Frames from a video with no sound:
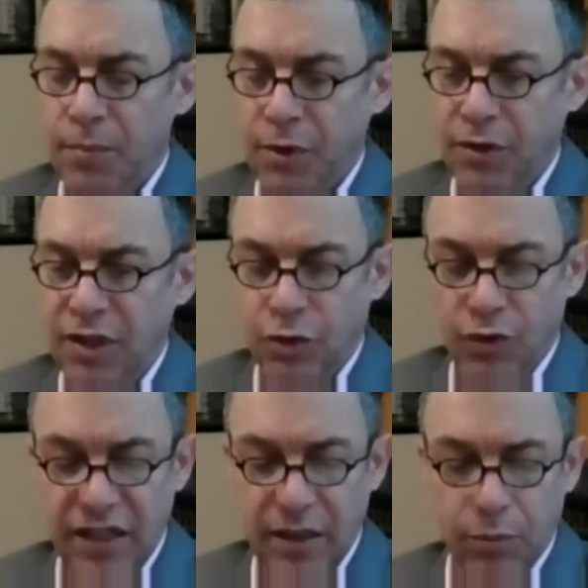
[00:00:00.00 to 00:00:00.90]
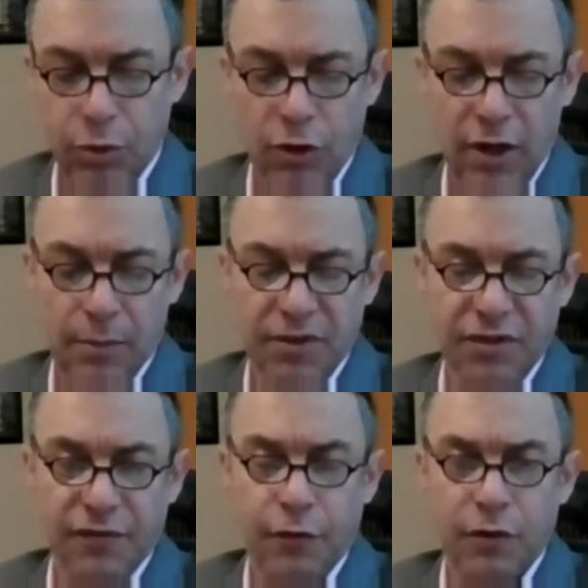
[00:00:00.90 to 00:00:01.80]
building training programs
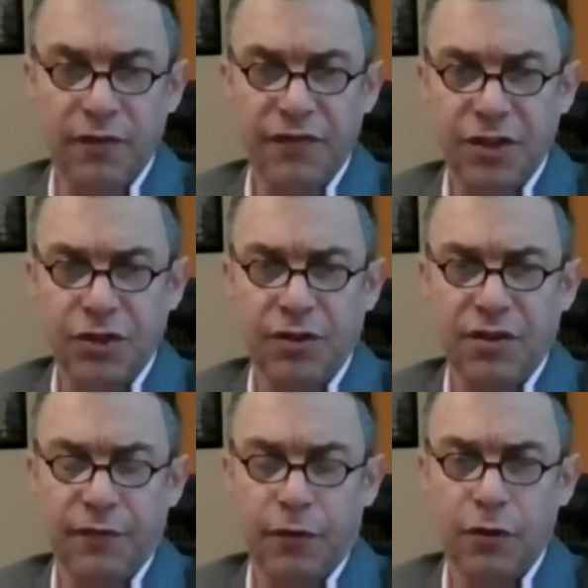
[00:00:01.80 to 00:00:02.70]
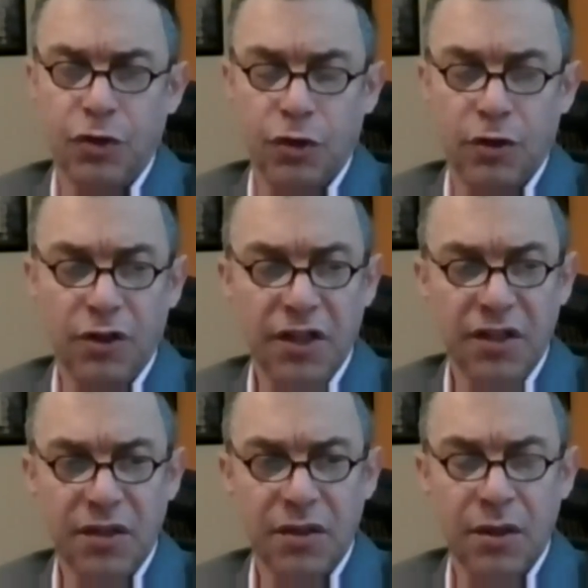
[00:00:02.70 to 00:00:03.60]
for foreign officials and foreign
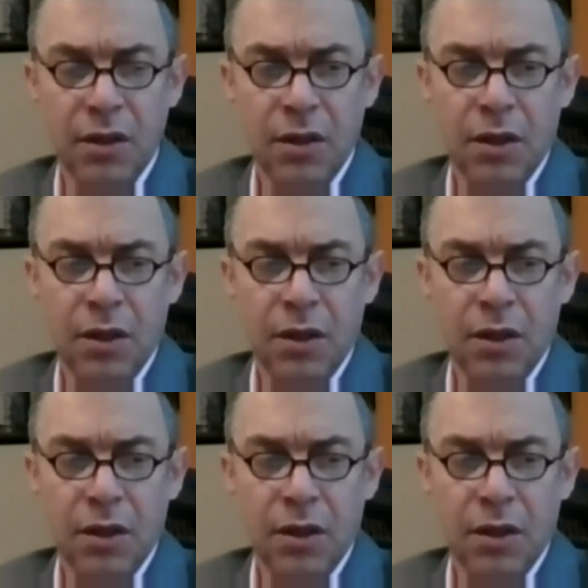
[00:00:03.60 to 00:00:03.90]
journalists,